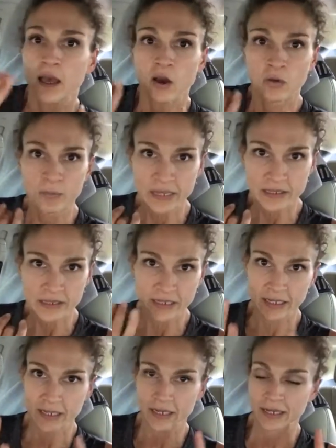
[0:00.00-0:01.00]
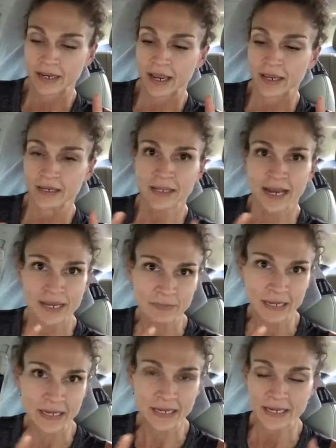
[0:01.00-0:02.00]
obesity and
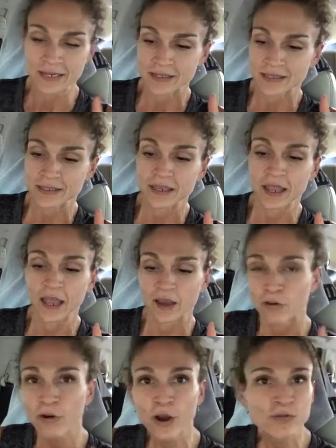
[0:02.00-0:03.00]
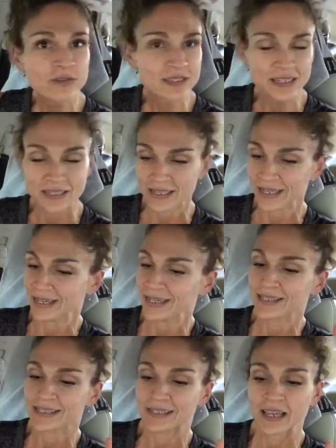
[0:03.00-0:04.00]
diabetes, Crohn's
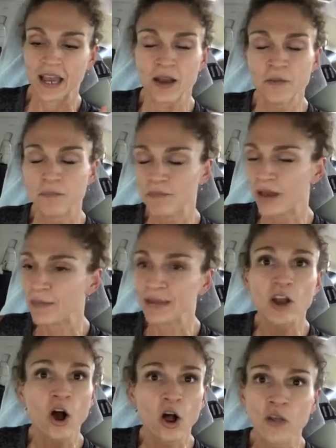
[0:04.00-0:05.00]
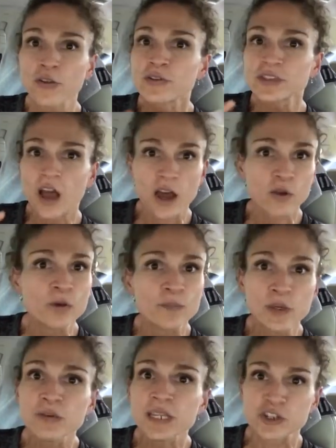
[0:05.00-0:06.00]
disease, all those
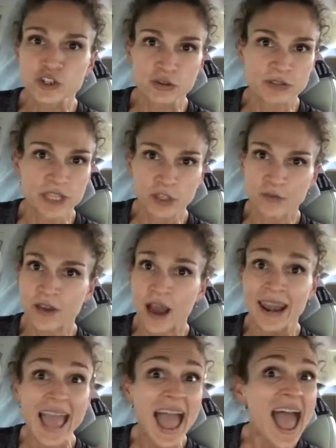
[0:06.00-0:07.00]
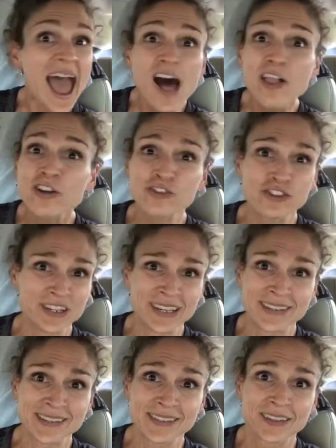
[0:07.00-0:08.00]
autoimmune issues that you've got,
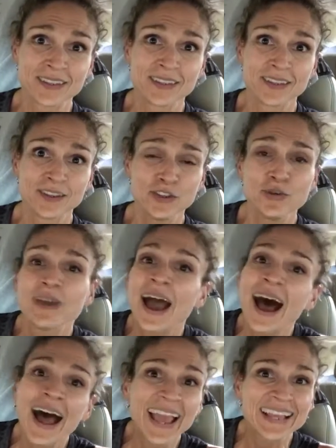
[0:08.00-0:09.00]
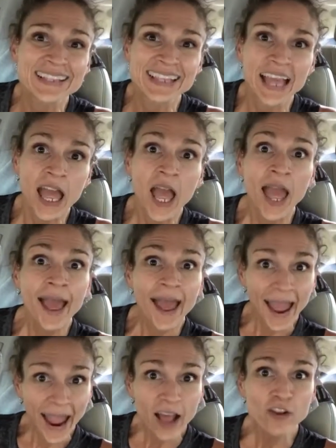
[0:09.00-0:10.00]
allergies. You guys,
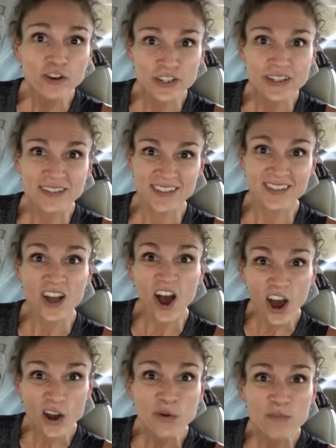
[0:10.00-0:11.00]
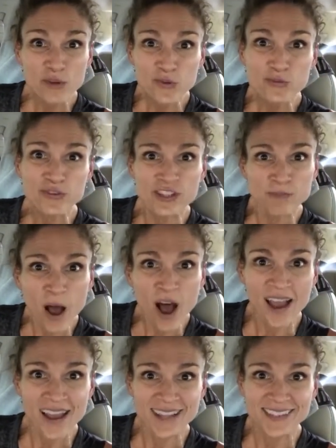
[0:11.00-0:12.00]
allergies is an autoimmune
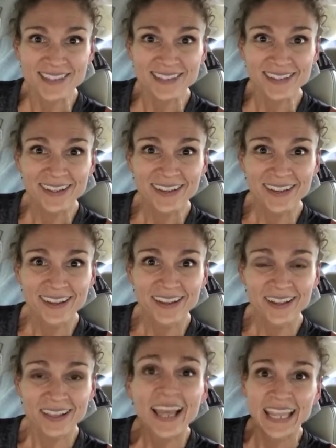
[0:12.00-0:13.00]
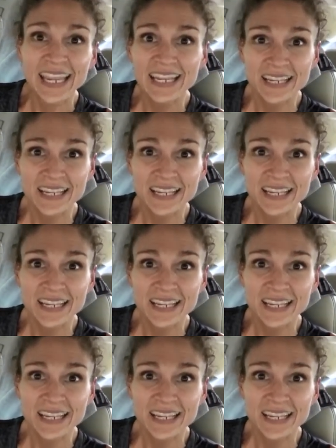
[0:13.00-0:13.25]
response. Like